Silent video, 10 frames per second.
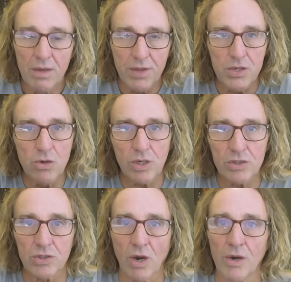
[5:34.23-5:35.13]
that you can
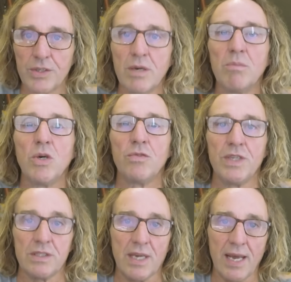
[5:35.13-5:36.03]
start to move
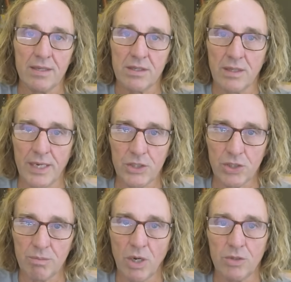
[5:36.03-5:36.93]
these
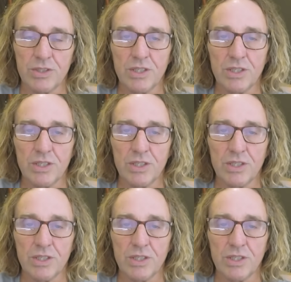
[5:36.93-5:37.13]
cancellation modes,